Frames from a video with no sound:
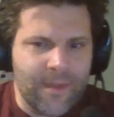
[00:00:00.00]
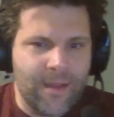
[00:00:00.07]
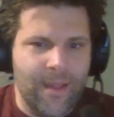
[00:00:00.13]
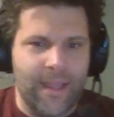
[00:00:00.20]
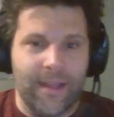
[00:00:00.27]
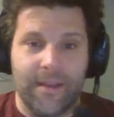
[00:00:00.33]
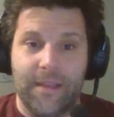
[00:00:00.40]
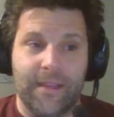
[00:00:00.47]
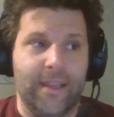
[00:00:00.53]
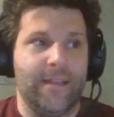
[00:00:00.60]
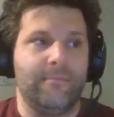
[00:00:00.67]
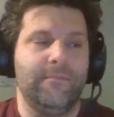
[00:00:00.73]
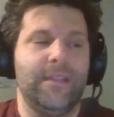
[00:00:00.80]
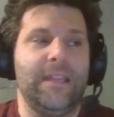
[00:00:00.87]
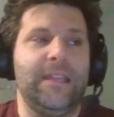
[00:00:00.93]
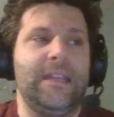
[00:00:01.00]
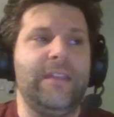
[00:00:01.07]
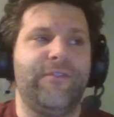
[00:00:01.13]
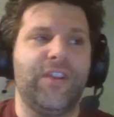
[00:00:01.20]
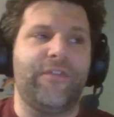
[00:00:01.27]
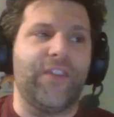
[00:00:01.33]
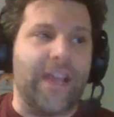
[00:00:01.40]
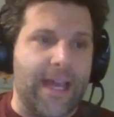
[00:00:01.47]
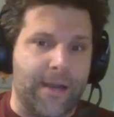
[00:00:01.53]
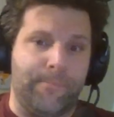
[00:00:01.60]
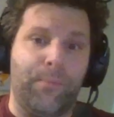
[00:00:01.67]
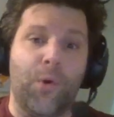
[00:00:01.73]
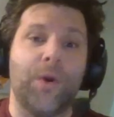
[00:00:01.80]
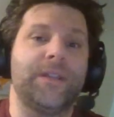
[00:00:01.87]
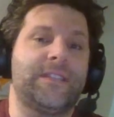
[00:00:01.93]
And again, even if it got a
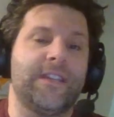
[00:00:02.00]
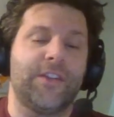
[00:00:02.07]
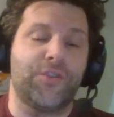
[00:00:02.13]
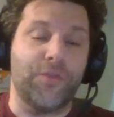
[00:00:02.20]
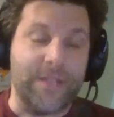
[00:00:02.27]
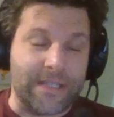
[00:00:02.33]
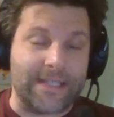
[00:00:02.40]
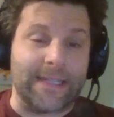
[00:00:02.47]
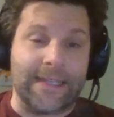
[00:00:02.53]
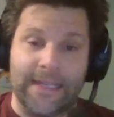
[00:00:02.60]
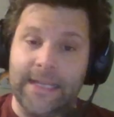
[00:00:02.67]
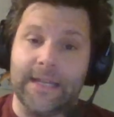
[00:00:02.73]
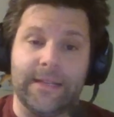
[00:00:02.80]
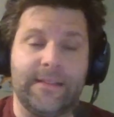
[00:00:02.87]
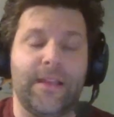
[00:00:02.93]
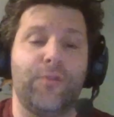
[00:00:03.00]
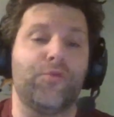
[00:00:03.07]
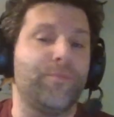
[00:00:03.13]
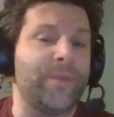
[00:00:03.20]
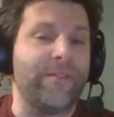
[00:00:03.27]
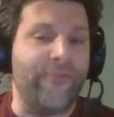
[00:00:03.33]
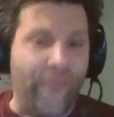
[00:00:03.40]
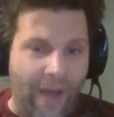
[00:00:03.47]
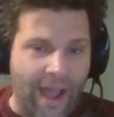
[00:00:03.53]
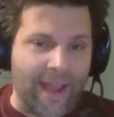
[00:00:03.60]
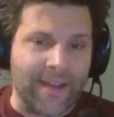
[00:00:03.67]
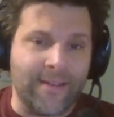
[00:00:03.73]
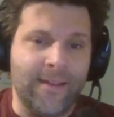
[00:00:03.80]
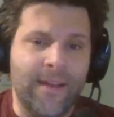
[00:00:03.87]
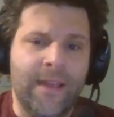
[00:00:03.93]
points increase to get it, that would be
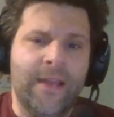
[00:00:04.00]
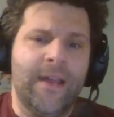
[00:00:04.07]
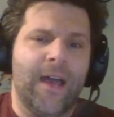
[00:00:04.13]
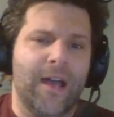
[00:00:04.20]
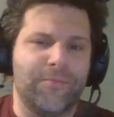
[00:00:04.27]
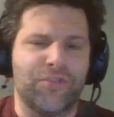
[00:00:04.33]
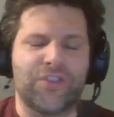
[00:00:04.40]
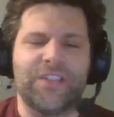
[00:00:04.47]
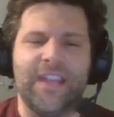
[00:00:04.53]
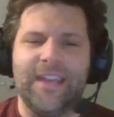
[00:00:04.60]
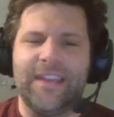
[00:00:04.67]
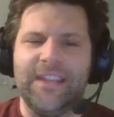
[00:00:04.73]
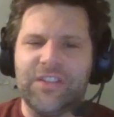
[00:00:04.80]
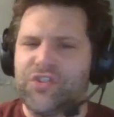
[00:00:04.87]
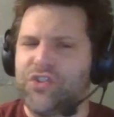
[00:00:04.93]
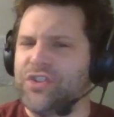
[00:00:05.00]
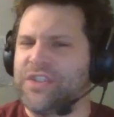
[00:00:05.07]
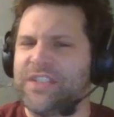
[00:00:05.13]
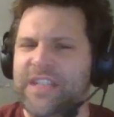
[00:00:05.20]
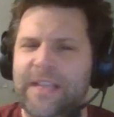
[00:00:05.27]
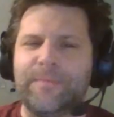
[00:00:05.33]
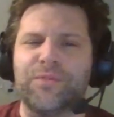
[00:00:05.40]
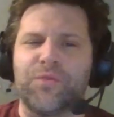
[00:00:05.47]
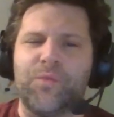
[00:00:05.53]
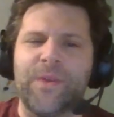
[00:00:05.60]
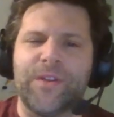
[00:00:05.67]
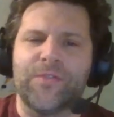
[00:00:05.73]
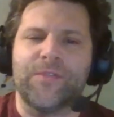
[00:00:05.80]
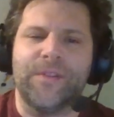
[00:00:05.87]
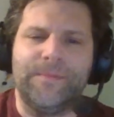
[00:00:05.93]
fine. I'm just saying it just seems
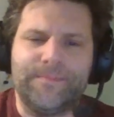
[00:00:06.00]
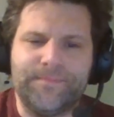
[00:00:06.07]
weird.